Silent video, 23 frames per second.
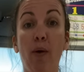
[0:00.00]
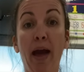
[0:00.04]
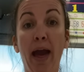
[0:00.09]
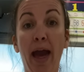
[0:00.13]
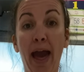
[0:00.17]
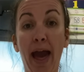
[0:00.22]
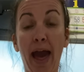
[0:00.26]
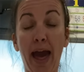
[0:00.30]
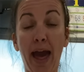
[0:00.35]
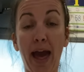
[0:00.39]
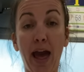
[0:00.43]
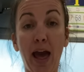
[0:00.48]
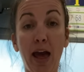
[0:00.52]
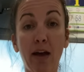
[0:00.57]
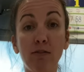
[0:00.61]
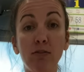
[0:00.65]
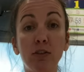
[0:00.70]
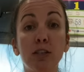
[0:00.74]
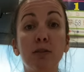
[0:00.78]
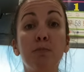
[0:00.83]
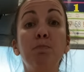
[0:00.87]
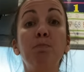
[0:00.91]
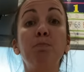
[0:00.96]

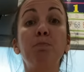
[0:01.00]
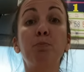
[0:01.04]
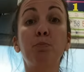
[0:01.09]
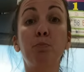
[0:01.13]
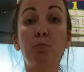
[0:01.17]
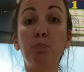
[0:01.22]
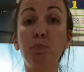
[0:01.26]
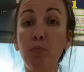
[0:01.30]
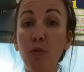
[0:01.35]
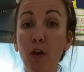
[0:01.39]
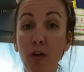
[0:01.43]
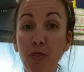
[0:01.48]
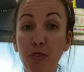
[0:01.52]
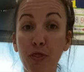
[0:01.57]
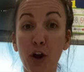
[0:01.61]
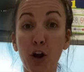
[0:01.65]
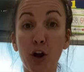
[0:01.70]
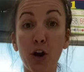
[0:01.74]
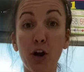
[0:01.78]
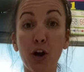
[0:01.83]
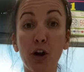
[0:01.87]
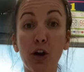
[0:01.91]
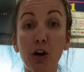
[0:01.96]
Halves,
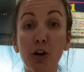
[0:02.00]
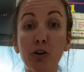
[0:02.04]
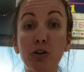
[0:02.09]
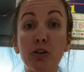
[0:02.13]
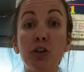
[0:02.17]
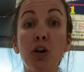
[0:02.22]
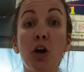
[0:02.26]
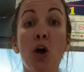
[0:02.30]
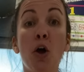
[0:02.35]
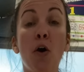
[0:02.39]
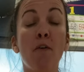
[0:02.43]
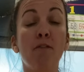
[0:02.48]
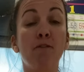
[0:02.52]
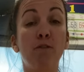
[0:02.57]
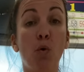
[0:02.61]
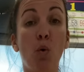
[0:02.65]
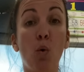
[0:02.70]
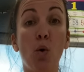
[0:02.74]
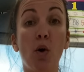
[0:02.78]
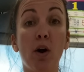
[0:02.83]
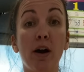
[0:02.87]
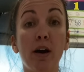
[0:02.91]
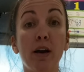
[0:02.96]
thirds,
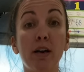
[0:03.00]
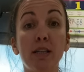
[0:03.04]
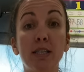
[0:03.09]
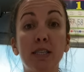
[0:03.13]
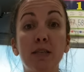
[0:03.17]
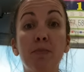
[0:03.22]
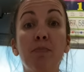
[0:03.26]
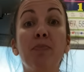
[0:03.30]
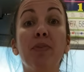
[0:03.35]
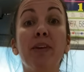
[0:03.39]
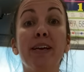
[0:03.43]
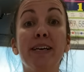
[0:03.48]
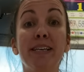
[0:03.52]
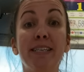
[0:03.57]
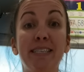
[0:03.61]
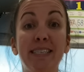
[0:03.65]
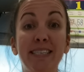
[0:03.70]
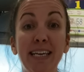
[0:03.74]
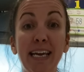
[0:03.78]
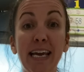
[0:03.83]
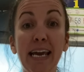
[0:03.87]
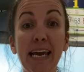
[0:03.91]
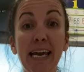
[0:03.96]
fourths,
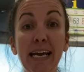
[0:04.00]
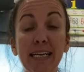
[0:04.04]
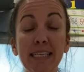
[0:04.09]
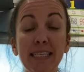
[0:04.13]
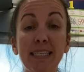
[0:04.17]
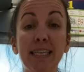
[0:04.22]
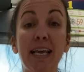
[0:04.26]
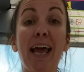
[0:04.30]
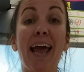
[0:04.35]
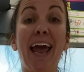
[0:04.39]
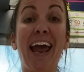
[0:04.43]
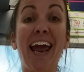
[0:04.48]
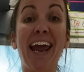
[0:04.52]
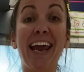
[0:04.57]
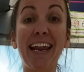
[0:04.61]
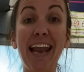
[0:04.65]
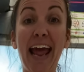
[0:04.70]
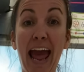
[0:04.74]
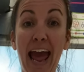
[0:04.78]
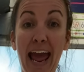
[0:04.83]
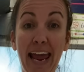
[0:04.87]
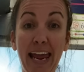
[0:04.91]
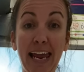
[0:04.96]
sixths, and
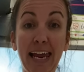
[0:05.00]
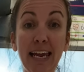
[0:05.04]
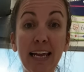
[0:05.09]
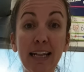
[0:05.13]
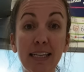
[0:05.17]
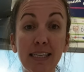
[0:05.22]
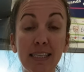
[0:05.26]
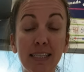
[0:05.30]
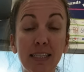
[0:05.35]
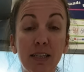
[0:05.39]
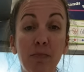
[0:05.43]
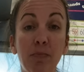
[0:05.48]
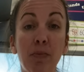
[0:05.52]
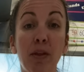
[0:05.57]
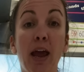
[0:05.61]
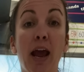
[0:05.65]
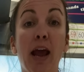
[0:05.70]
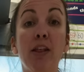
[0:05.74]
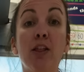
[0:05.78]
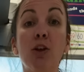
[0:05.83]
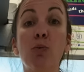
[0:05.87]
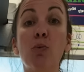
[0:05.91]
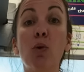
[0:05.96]
eighths.
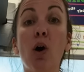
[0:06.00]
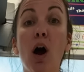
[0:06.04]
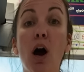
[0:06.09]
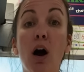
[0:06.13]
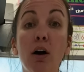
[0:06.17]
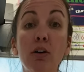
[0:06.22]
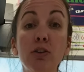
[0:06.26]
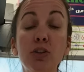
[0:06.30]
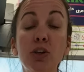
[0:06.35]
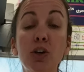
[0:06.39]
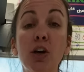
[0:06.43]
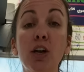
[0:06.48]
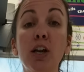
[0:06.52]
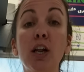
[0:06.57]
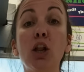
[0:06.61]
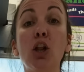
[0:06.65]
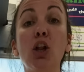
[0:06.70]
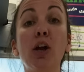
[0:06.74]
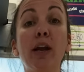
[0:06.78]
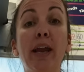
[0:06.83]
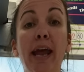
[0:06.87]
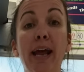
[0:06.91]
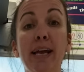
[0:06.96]
And then we're also gonna
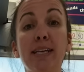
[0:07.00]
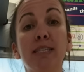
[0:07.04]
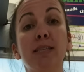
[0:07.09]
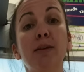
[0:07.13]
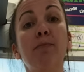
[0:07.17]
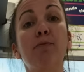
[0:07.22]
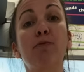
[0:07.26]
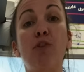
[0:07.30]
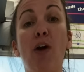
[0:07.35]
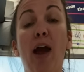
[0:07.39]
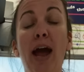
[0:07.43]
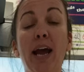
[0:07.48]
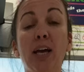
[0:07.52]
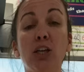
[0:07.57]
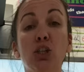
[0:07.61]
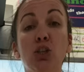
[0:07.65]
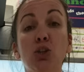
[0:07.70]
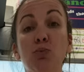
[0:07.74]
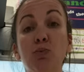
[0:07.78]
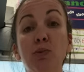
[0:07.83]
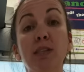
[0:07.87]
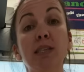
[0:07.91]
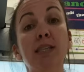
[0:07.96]
look at some
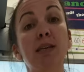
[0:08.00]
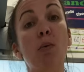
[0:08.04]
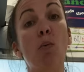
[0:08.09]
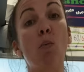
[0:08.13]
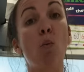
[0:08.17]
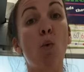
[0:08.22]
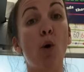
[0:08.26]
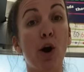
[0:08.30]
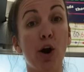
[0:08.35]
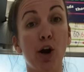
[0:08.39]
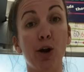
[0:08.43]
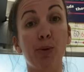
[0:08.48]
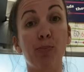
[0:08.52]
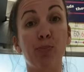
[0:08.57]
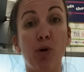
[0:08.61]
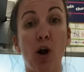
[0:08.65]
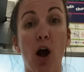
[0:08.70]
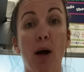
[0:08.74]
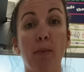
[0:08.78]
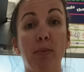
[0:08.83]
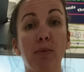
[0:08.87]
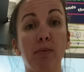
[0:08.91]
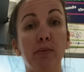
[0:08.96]
fractions with some word
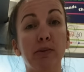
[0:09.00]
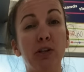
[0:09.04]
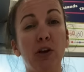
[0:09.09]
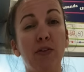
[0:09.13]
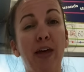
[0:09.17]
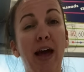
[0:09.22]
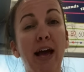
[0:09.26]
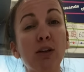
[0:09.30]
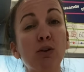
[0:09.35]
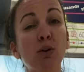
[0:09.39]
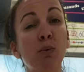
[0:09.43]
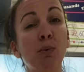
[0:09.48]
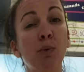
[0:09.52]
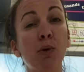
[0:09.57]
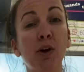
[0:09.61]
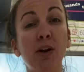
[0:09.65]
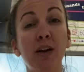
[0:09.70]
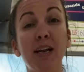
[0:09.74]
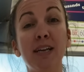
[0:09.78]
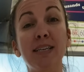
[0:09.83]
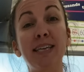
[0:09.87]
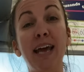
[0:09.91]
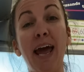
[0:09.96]
problems. So that's where we're
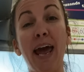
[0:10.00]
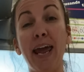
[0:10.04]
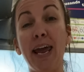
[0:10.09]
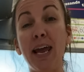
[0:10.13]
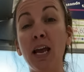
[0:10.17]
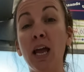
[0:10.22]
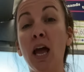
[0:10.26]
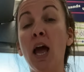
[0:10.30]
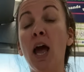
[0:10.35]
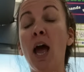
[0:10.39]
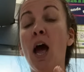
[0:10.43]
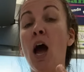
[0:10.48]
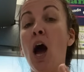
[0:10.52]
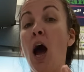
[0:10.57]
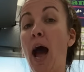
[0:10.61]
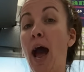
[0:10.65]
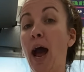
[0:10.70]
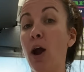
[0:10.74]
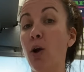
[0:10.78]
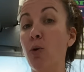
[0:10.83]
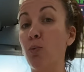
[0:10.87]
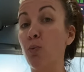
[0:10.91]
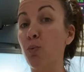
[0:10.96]
gonna take
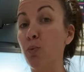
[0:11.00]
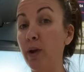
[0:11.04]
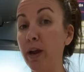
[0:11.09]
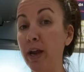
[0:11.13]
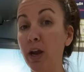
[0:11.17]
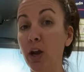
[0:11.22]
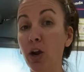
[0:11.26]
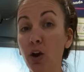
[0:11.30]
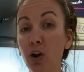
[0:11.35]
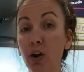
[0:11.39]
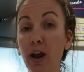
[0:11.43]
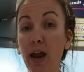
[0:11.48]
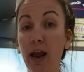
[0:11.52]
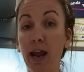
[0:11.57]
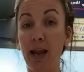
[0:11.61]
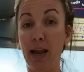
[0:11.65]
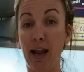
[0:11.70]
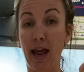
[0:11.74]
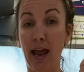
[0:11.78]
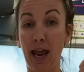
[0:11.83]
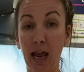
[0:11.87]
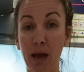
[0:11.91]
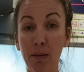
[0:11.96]
our rigor
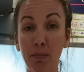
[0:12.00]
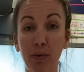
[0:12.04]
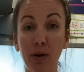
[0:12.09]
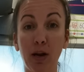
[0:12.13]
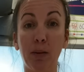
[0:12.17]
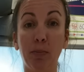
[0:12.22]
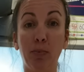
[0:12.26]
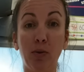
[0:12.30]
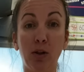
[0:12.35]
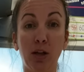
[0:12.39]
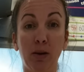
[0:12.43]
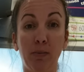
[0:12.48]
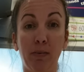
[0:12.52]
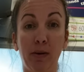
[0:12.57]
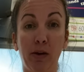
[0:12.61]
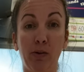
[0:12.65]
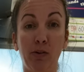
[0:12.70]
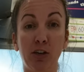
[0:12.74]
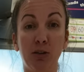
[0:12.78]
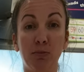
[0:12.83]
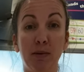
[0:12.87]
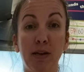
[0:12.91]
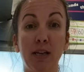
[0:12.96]
and amp it up a little bit,
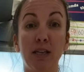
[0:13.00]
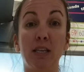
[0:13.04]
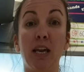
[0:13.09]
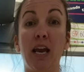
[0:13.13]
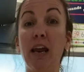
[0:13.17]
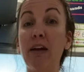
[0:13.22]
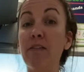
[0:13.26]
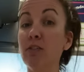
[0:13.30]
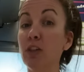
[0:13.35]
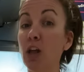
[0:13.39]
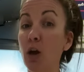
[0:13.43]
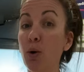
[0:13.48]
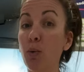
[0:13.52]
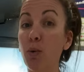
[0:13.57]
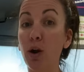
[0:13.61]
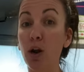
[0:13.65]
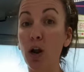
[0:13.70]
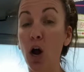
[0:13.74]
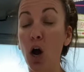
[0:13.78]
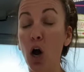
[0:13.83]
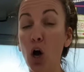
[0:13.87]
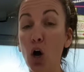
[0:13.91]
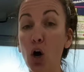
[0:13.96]
which means even though we're
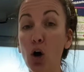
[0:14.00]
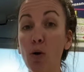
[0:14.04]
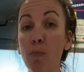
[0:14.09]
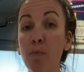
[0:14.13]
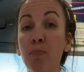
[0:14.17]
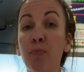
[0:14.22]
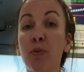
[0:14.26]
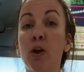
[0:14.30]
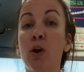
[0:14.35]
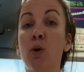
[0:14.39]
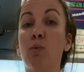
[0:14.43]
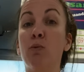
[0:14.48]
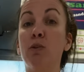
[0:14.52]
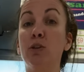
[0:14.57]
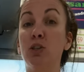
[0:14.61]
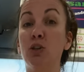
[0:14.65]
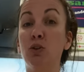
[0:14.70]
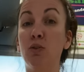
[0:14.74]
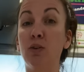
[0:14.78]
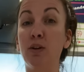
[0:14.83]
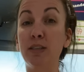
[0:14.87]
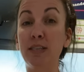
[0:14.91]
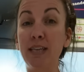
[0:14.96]
at home, we're
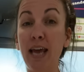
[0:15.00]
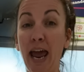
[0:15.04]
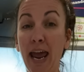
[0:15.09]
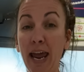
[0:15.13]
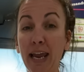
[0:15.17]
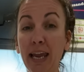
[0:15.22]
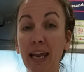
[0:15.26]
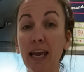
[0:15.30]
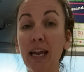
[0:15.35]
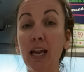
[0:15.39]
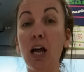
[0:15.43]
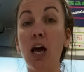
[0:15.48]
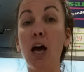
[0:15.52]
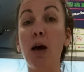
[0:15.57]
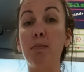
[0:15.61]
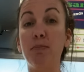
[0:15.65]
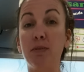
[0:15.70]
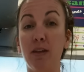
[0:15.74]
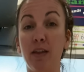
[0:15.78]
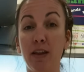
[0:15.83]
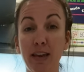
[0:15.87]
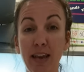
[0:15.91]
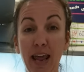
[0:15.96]
still gonna take it up
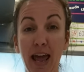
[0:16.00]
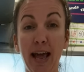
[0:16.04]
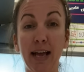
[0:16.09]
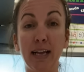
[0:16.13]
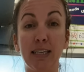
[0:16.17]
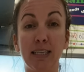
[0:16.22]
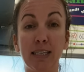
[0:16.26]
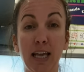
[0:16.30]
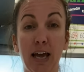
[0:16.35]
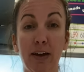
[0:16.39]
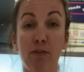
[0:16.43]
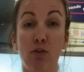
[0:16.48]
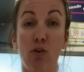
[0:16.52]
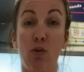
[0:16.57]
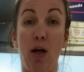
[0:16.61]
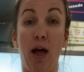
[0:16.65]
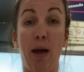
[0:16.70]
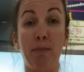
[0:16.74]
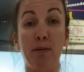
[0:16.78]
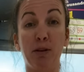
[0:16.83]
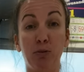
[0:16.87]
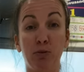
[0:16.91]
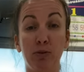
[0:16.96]
to the next level.
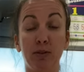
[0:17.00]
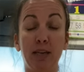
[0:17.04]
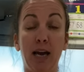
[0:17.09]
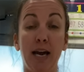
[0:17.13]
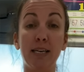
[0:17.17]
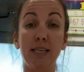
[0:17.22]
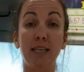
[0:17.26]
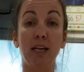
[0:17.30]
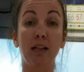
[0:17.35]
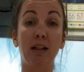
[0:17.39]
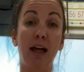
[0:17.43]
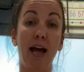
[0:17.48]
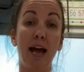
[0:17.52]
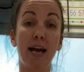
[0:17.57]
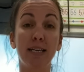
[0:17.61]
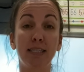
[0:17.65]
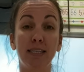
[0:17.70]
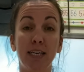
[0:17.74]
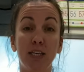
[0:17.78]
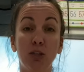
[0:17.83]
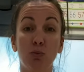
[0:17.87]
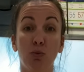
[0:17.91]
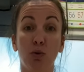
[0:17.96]
How Ms. Precise in class
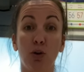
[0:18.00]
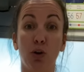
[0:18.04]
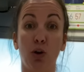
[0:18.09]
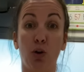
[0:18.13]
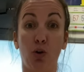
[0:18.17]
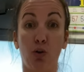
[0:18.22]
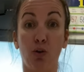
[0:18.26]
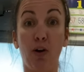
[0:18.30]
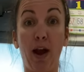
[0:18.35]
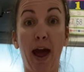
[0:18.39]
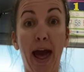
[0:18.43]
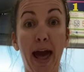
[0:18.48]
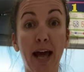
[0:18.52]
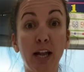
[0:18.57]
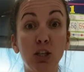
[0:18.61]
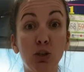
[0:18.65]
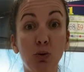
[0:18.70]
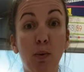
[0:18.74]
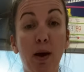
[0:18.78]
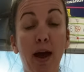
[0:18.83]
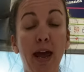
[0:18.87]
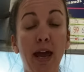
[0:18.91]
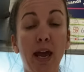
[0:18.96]
says we're gonna
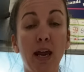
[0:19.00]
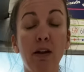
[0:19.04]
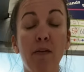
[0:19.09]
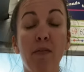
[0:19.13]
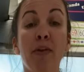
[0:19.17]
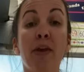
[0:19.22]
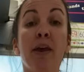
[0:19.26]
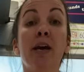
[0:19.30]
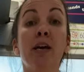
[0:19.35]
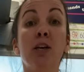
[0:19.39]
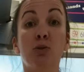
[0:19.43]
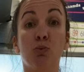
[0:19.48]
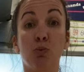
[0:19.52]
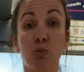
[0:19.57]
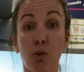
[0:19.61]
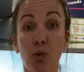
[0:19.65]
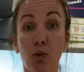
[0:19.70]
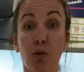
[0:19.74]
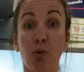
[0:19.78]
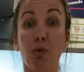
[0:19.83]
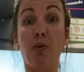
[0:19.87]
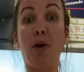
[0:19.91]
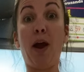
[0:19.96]
graduate. So we're
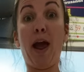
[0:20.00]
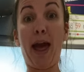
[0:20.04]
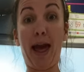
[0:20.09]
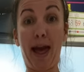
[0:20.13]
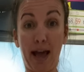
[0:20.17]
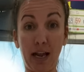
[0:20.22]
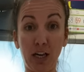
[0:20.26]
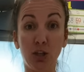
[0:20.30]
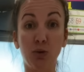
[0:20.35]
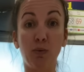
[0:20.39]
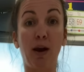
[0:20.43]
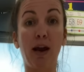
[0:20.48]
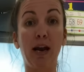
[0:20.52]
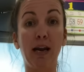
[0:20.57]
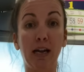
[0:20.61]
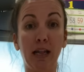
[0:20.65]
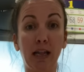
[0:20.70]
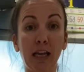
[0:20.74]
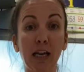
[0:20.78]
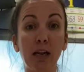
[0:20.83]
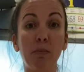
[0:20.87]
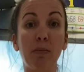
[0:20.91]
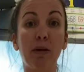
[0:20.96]
gonna graduate a
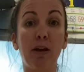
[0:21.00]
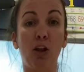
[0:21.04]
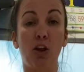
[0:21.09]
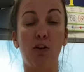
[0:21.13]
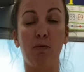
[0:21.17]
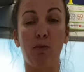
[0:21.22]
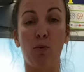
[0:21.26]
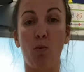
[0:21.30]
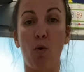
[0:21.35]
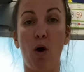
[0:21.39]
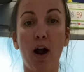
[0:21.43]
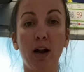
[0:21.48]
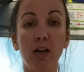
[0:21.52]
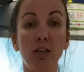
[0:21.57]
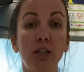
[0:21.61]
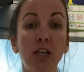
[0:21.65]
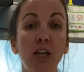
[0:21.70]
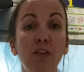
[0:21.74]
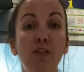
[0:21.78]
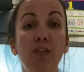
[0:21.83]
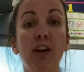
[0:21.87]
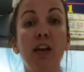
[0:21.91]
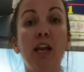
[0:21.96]
little bit. You've been watching
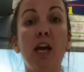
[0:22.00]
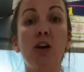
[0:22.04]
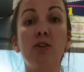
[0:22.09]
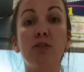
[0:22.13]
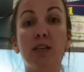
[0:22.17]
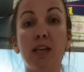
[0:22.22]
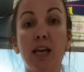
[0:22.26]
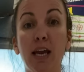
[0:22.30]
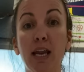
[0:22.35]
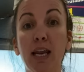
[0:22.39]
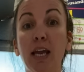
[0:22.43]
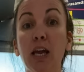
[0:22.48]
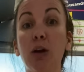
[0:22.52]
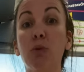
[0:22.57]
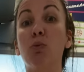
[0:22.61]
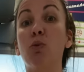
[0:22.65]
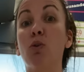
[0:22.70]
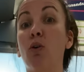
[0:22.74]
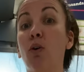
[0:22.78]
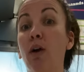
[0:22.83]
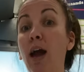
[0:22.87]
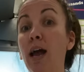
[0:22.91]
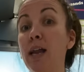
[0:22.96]
these videos, getting it. We're
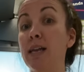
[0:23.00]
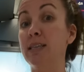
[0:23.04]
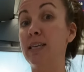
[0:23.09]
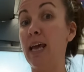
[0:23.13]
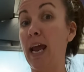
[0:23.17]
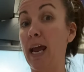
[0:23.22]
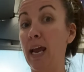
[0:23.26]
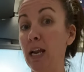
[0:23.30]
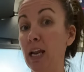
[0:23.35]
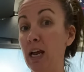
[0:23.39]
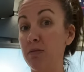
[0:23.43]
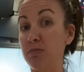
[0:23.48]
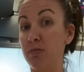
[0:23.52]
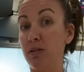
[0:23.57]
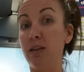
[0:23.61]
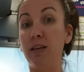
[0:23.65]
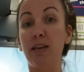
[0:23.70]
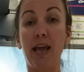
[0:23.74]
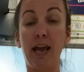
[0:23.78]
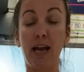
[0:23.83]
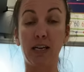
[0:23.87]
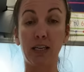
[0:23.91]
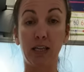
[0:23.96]
gonna kind of take it up to the
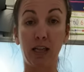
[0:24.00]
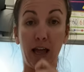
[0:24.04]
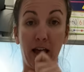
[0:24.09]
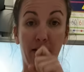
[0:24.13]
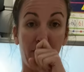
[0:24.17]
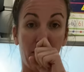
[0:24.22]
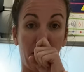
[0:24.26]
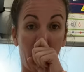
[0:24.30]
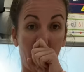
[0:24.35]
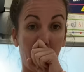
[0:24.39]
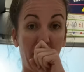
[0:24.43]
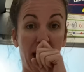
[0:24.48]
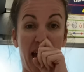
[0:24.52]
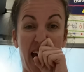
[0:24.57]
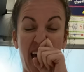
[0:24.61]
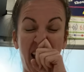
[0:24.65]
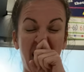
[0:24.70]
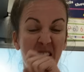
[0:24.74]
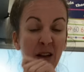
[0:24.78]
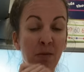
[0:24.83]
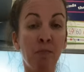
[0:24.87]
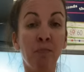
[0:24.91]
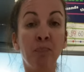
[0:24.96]
next level,
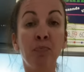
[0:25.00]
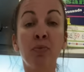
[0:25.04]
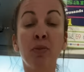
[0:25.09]
okay?